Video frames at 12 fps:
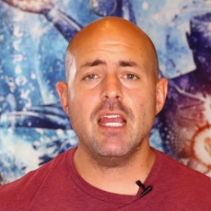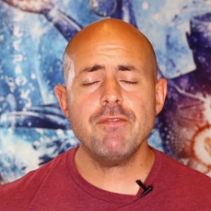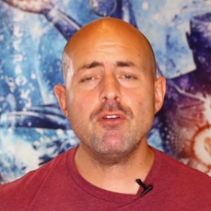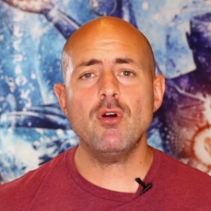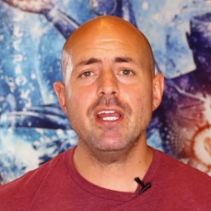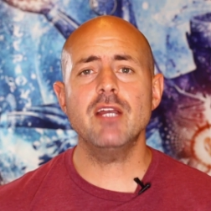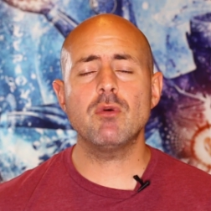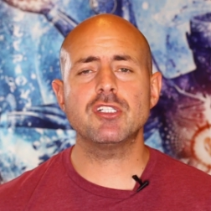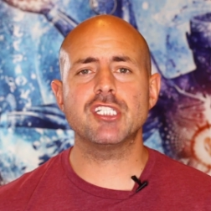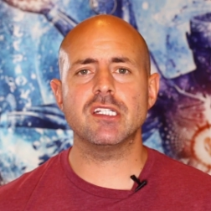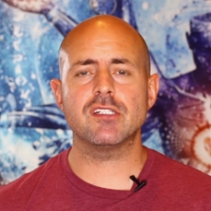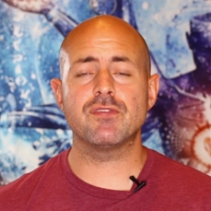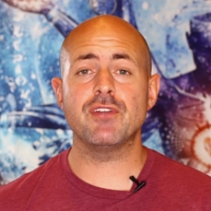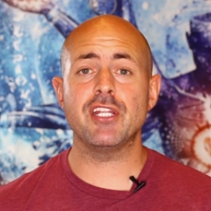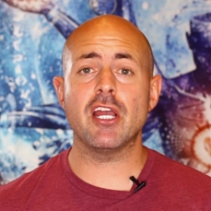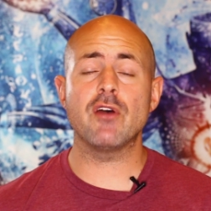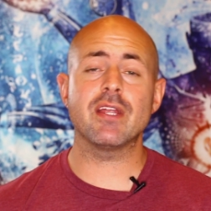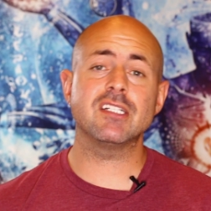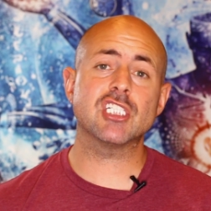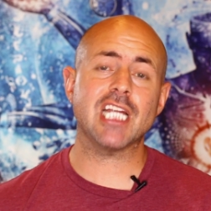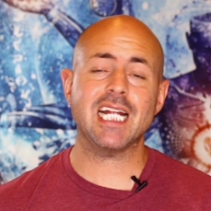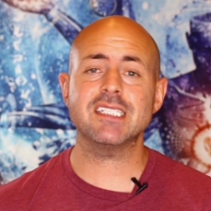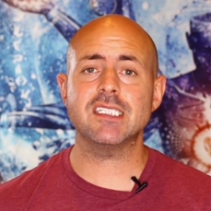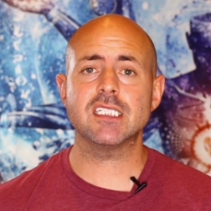If you're here watching this video, then
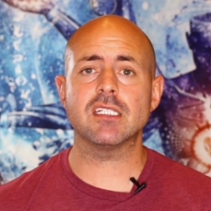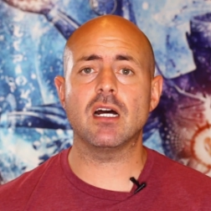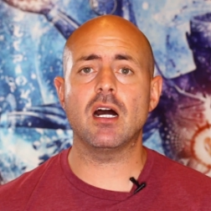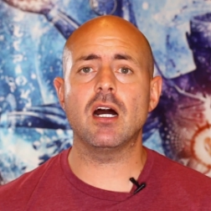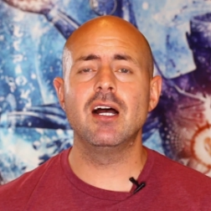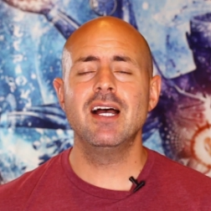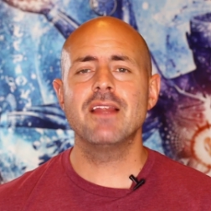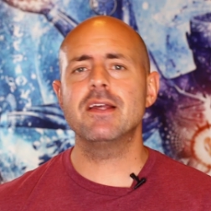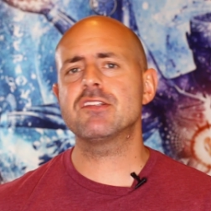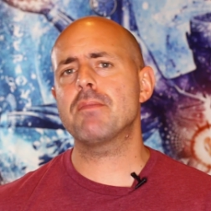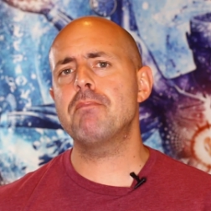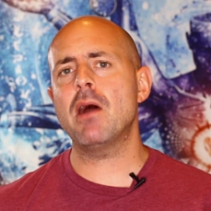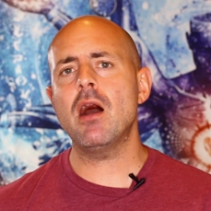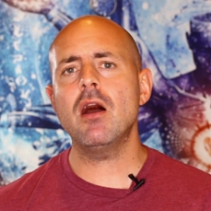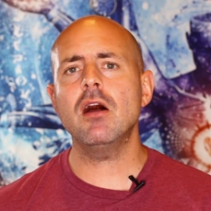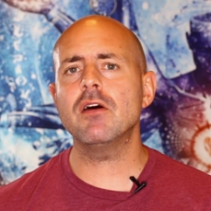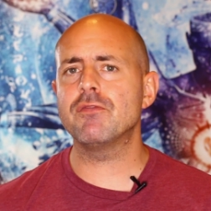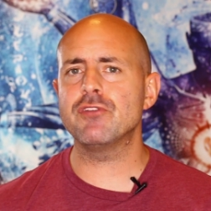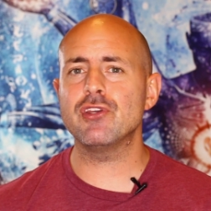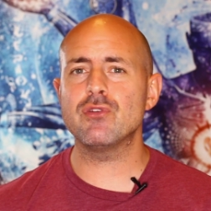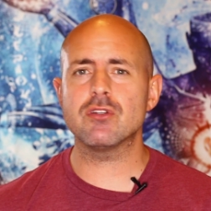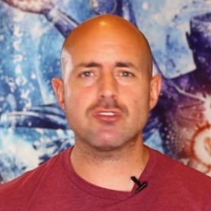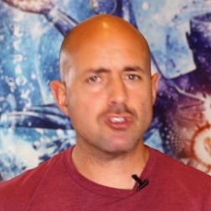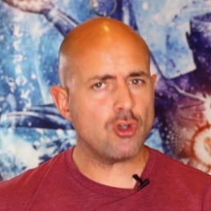chances are there's a part of you
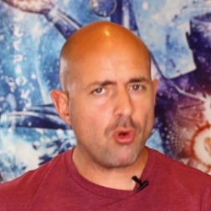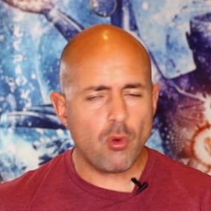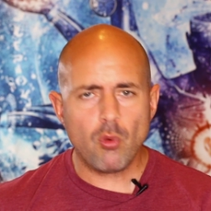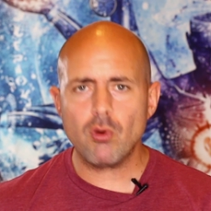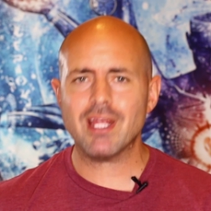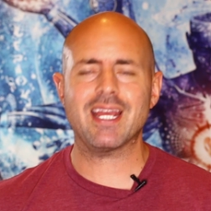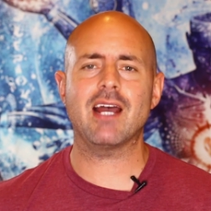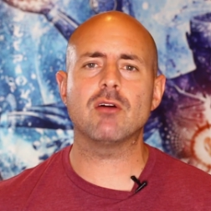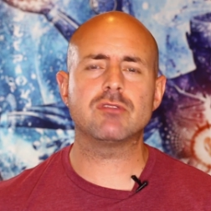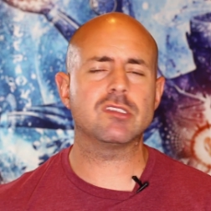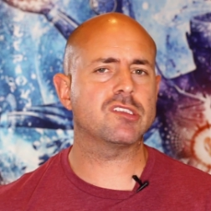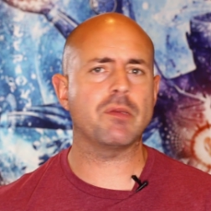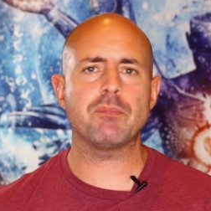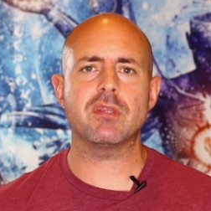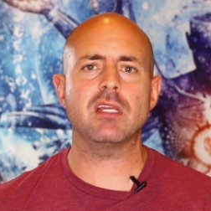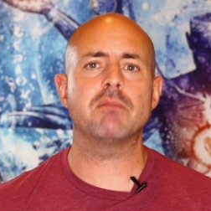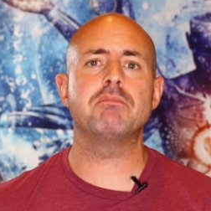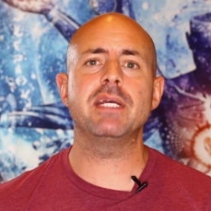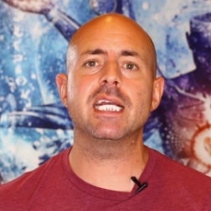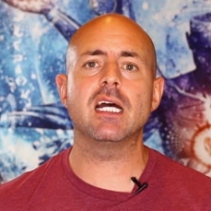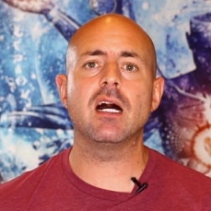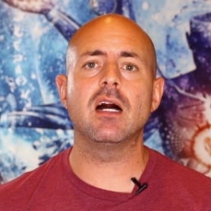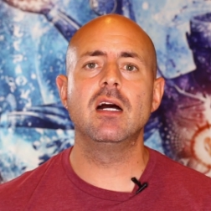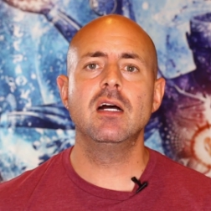that's calling out to something
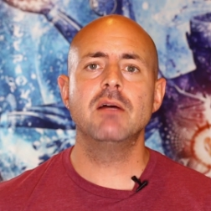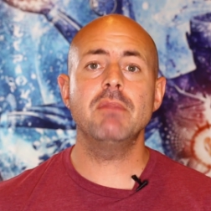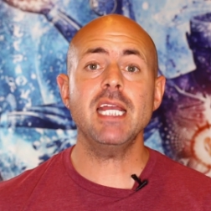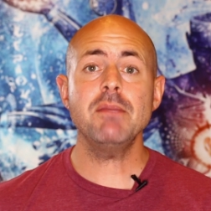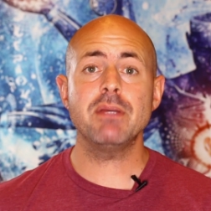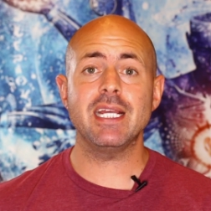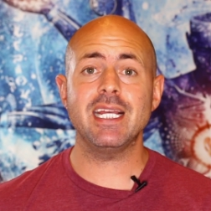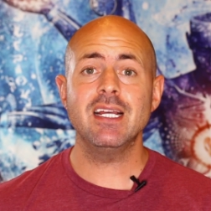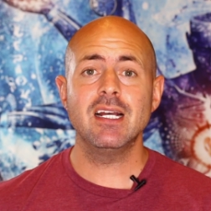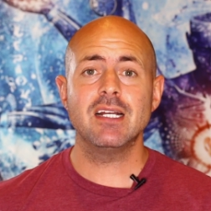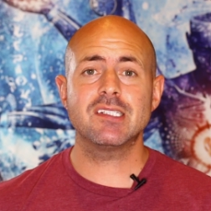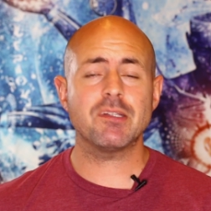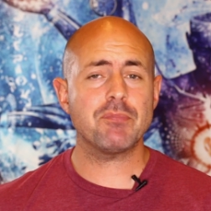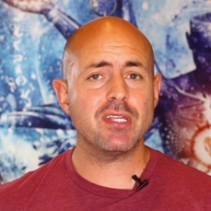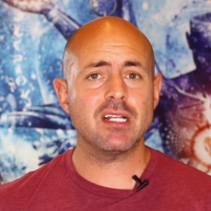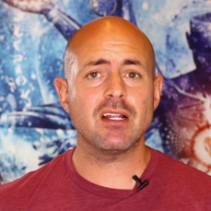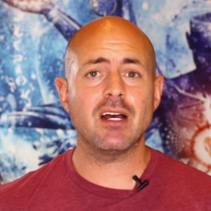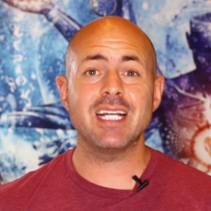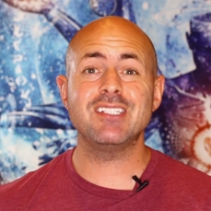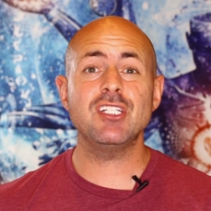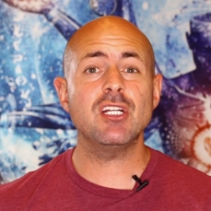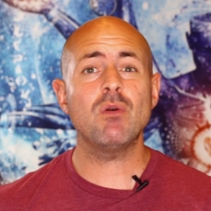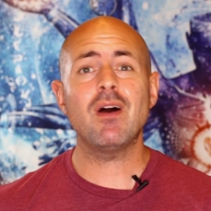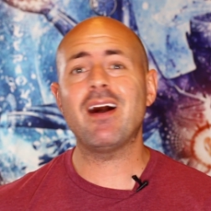bigger. Maybe something like, do you
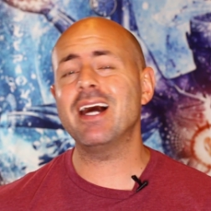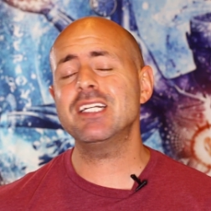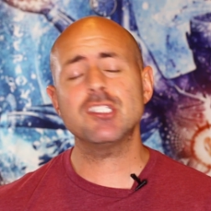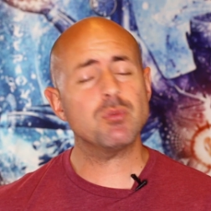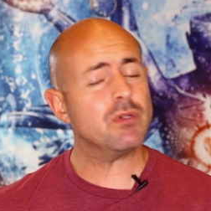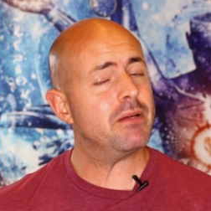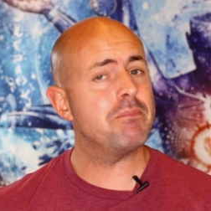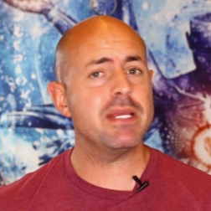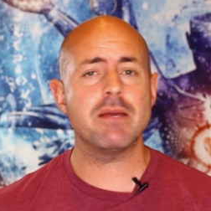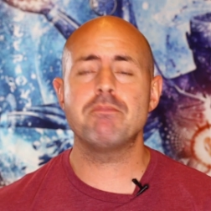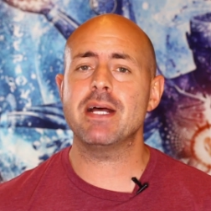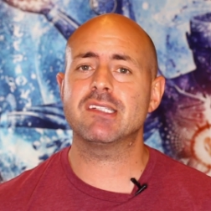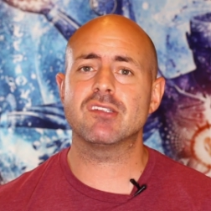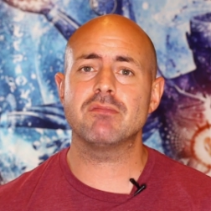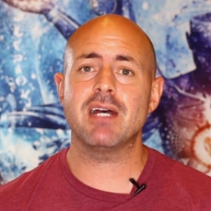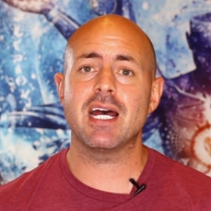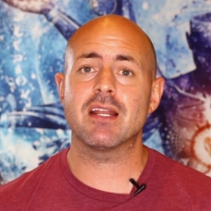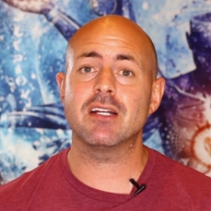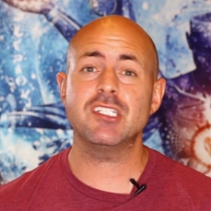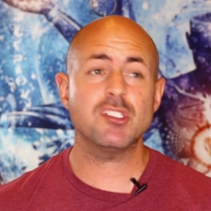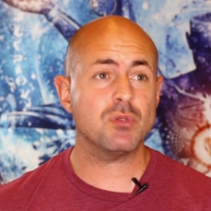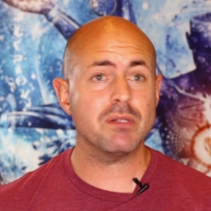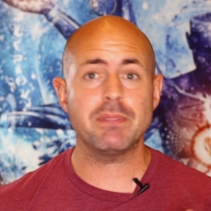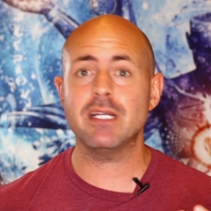know what? I just want to be a better man. I just
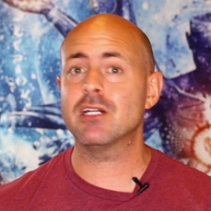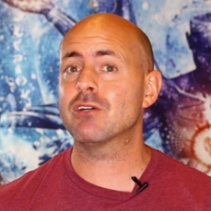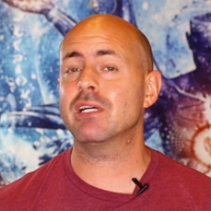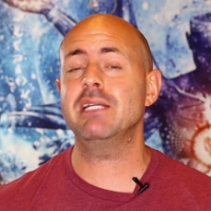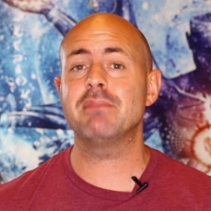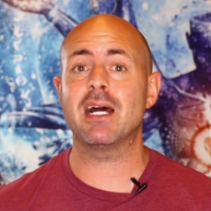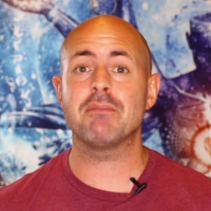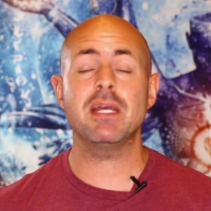want to be a great man.